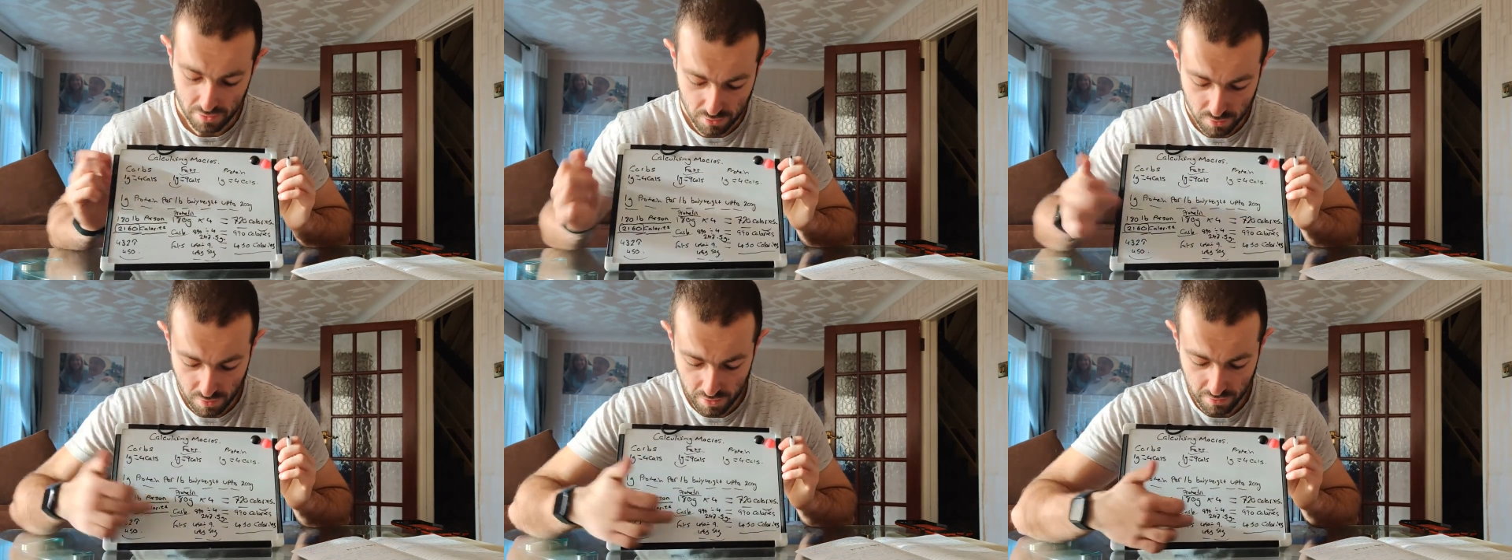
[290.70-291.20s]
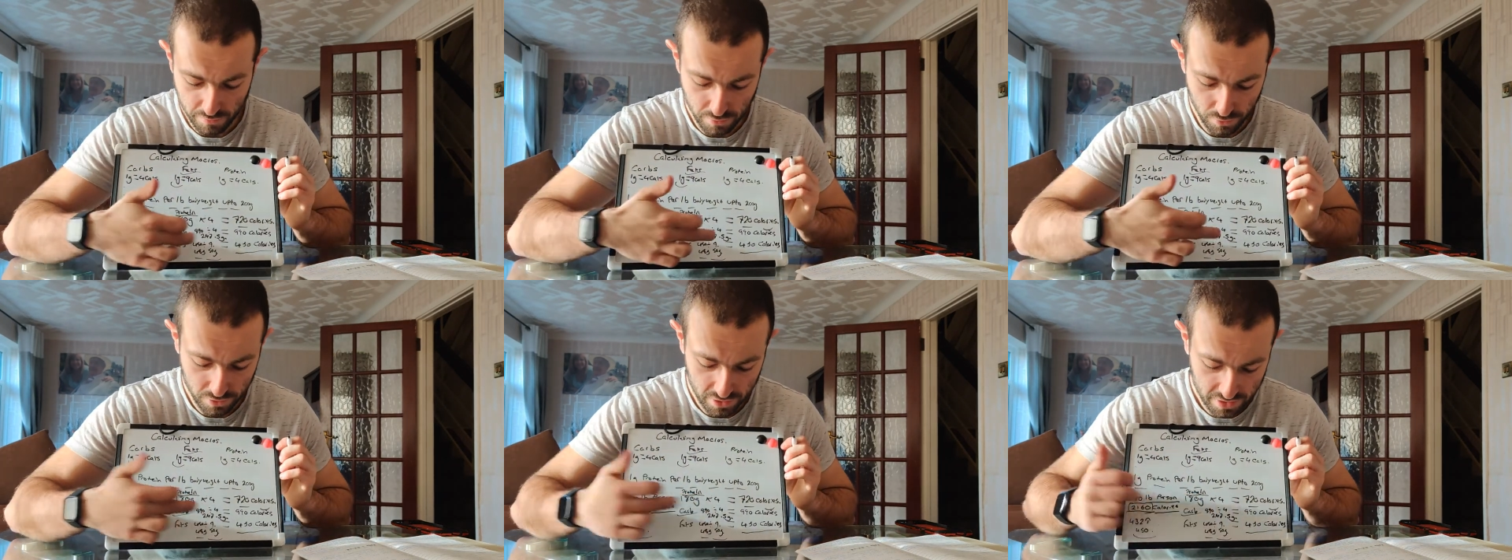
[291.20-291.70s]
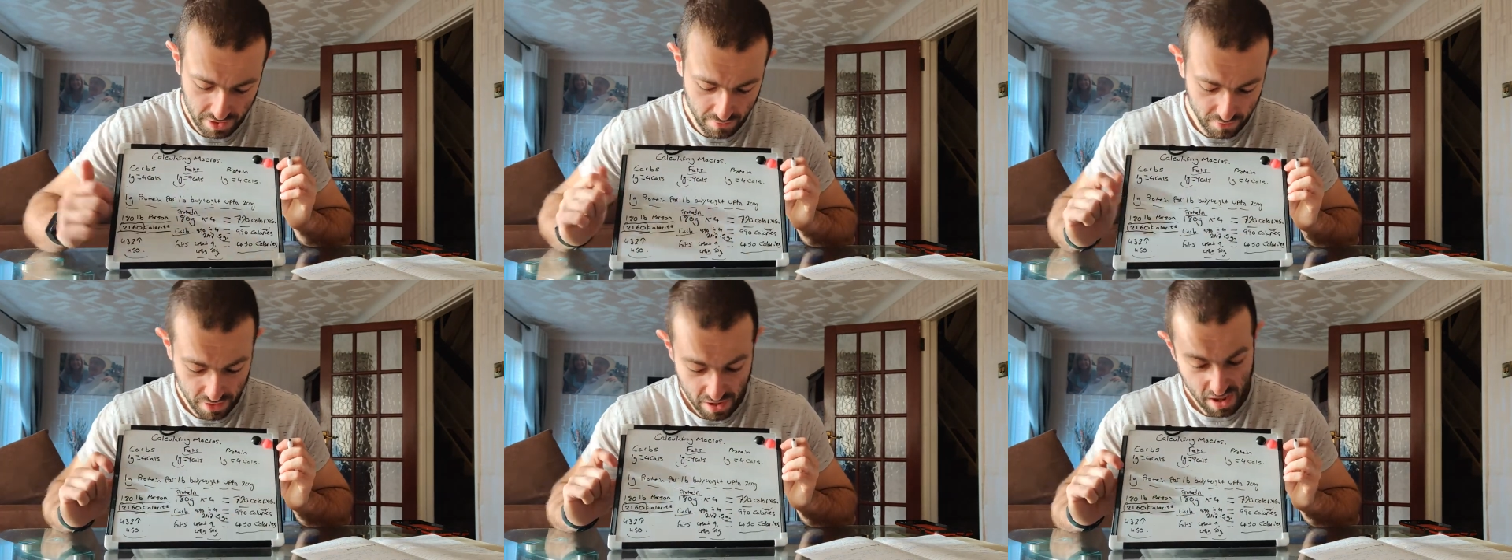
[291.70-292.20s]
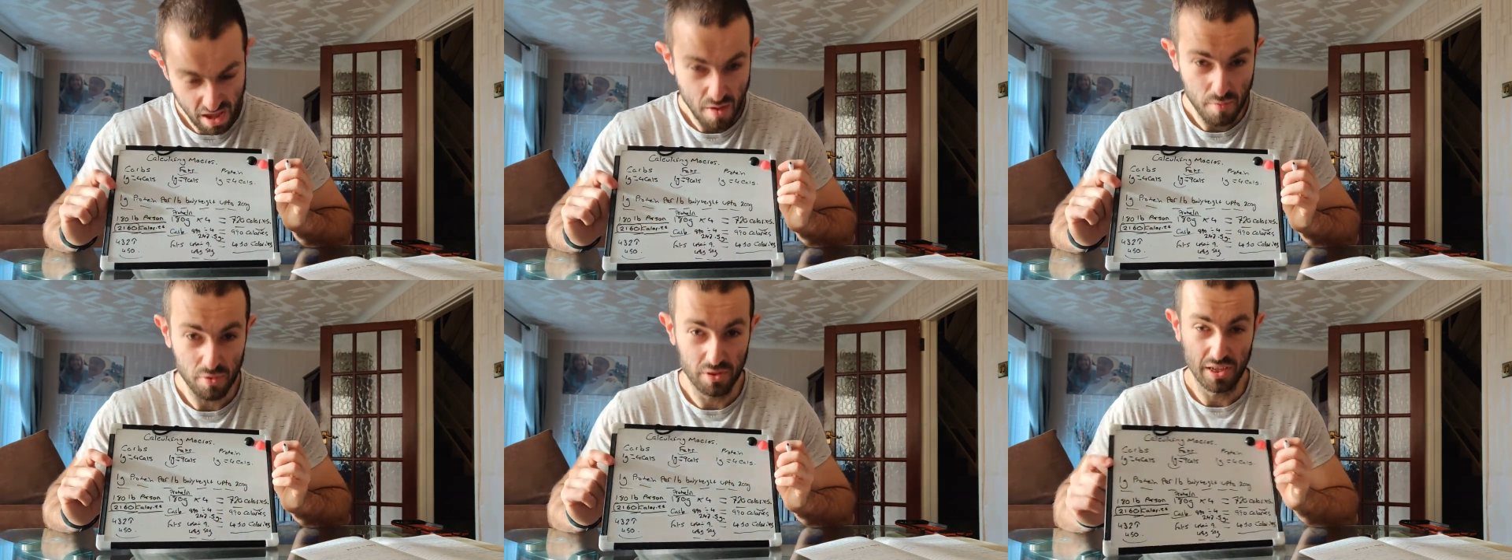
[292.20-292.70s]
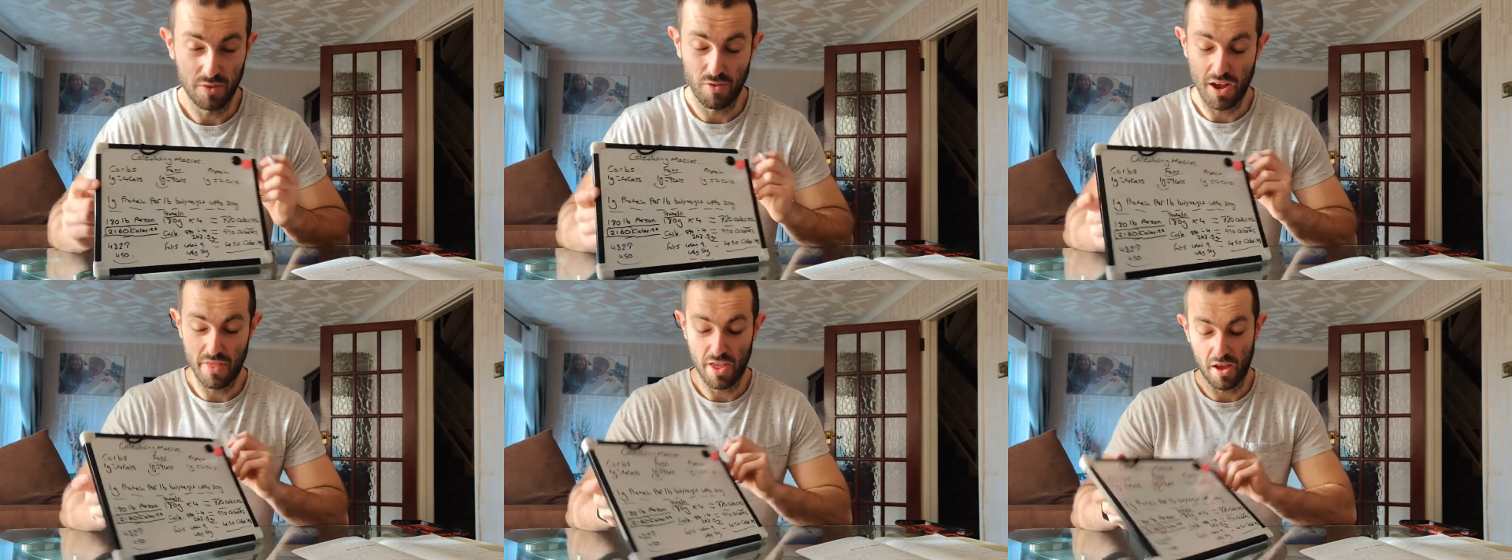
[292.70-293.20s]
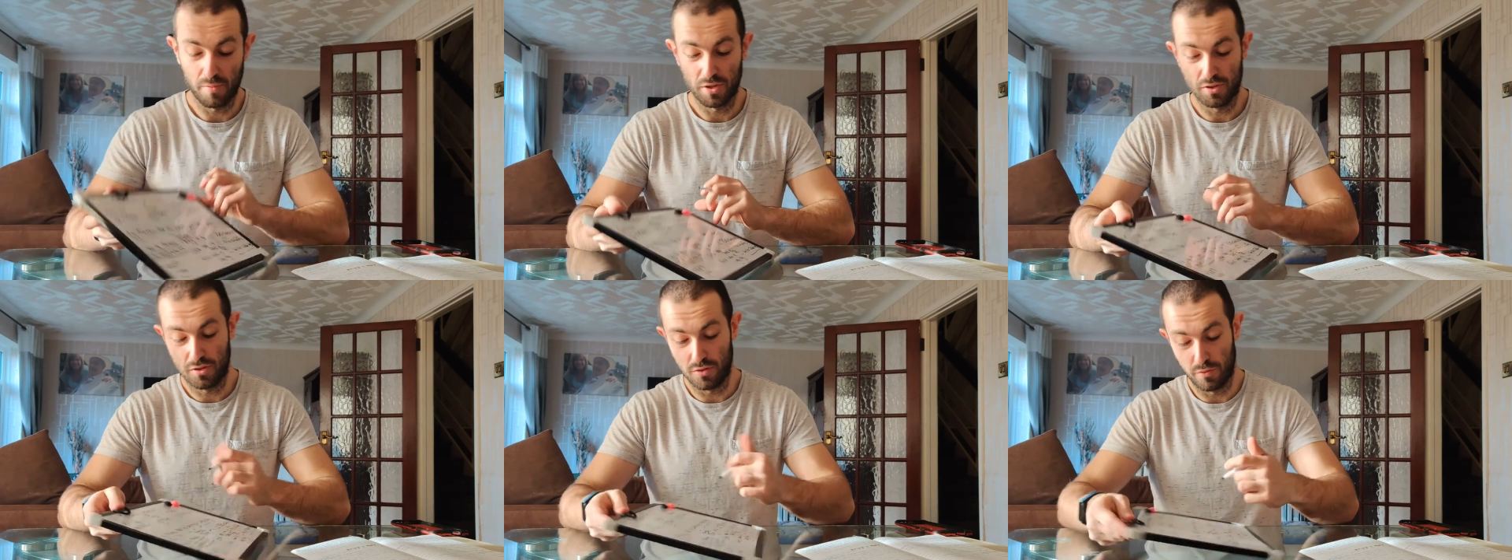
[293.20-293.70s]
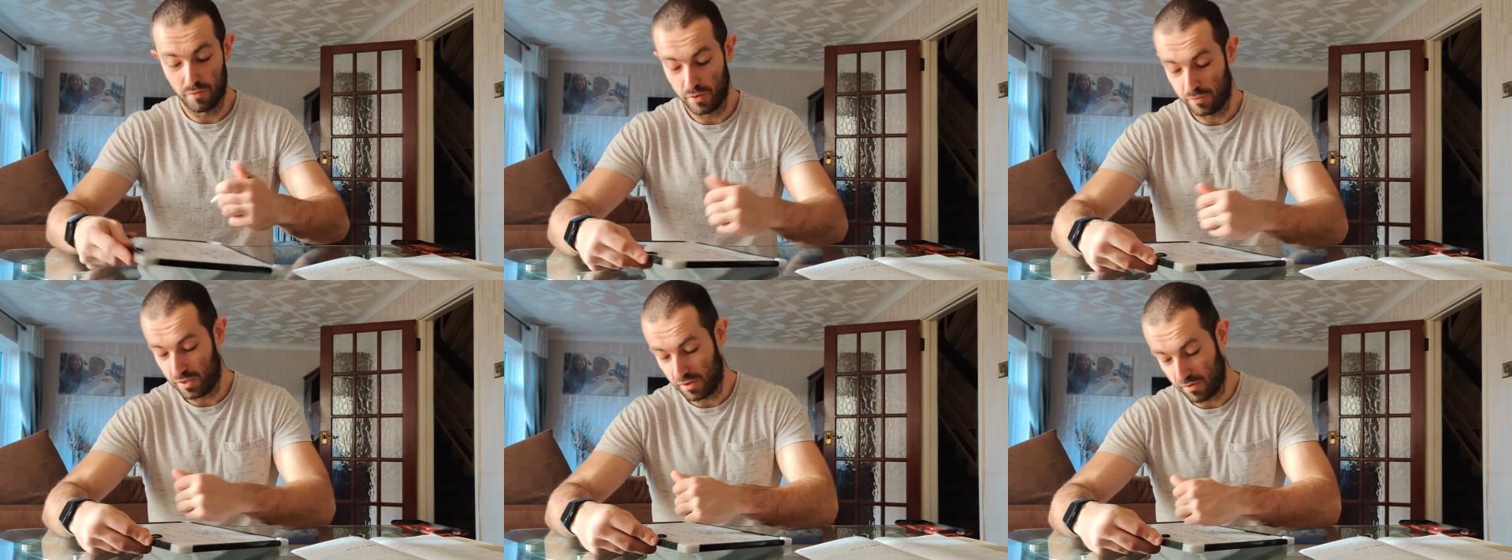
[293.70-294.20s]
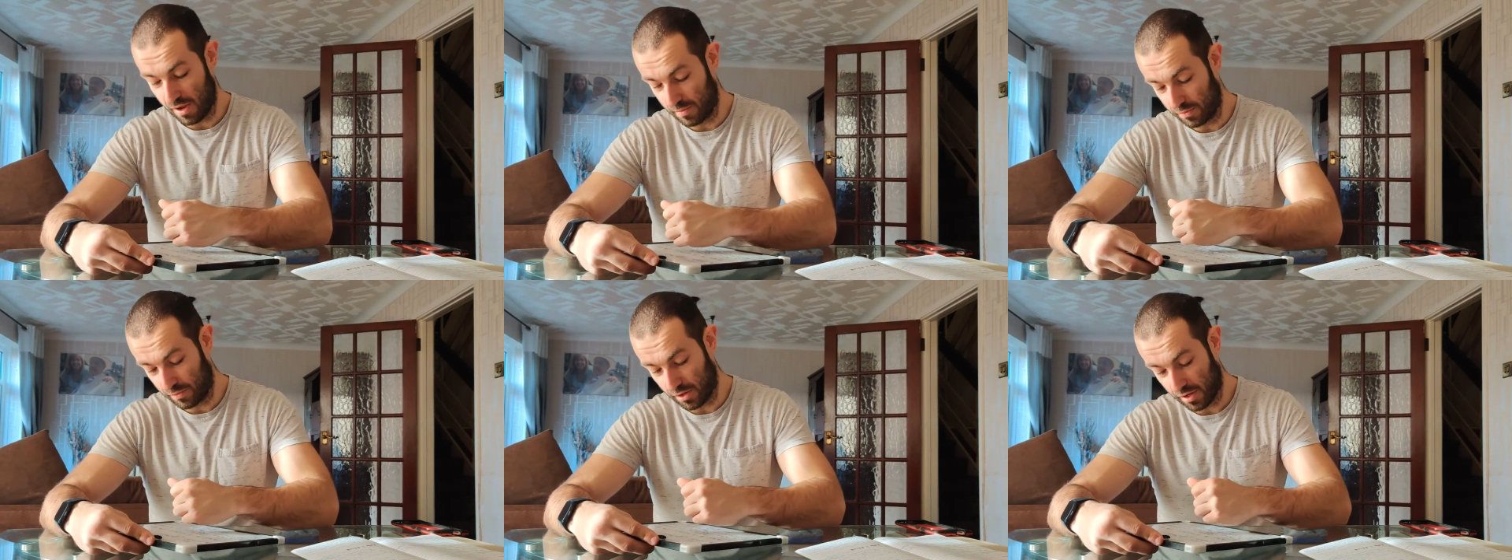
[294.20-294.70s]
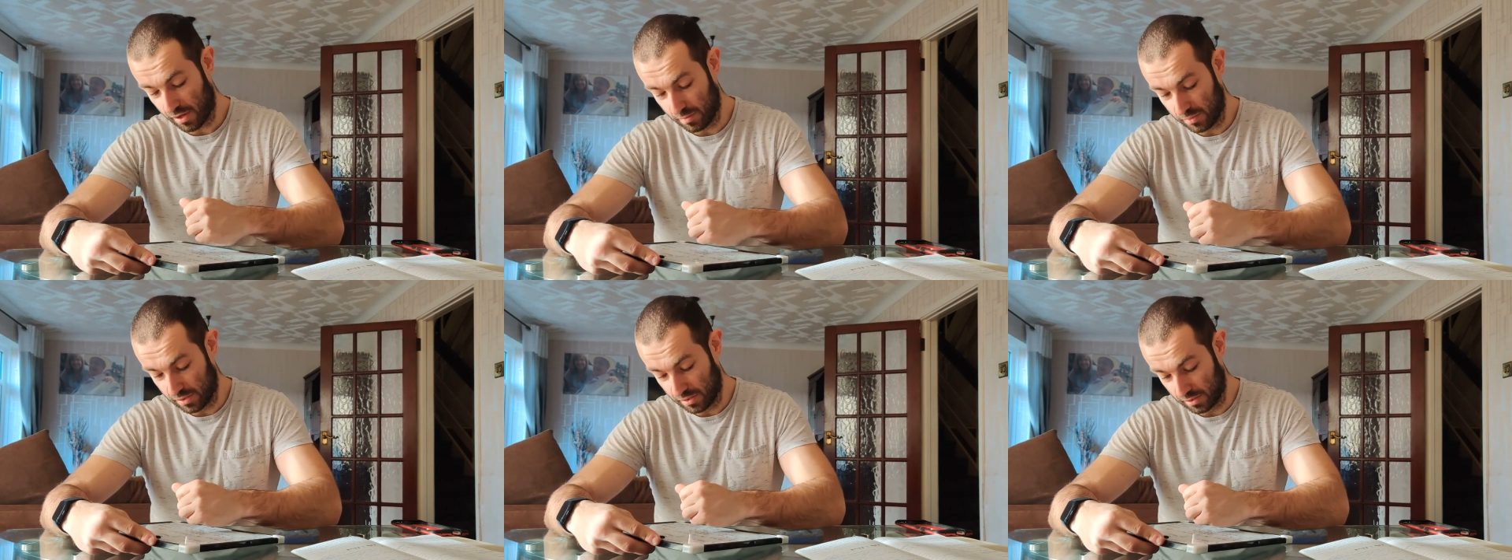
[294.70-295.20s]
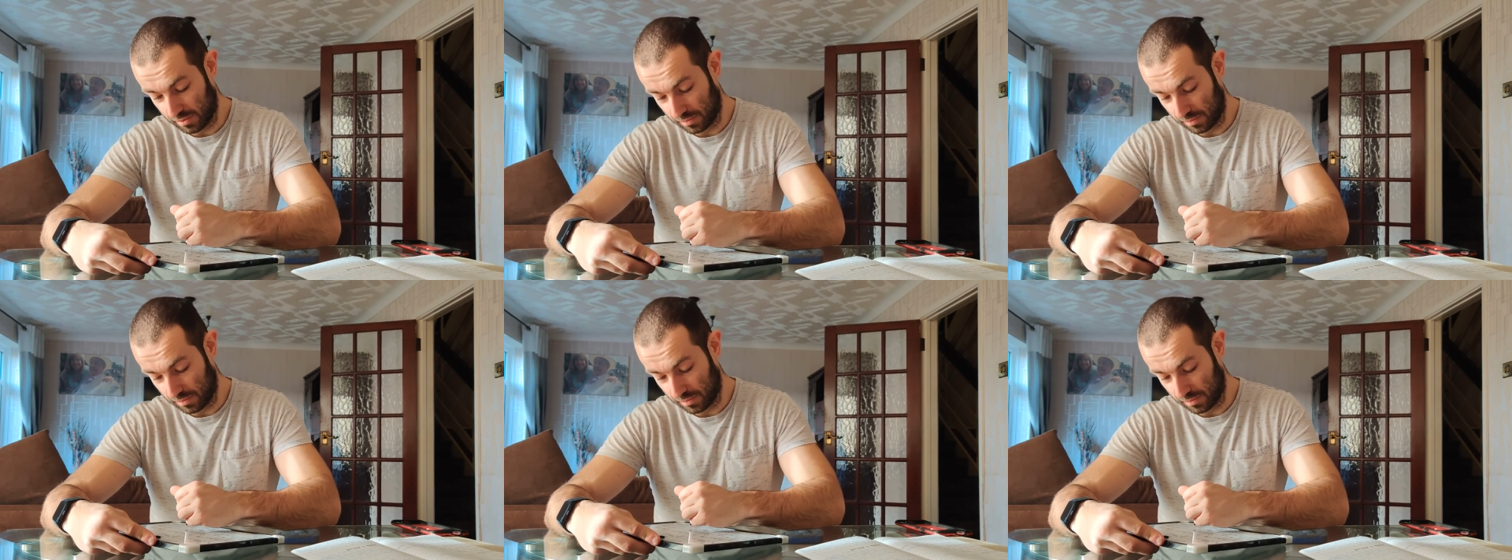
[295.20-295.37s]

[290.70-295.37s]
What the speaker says: 247, probably say round that up to 250 grams of carbs.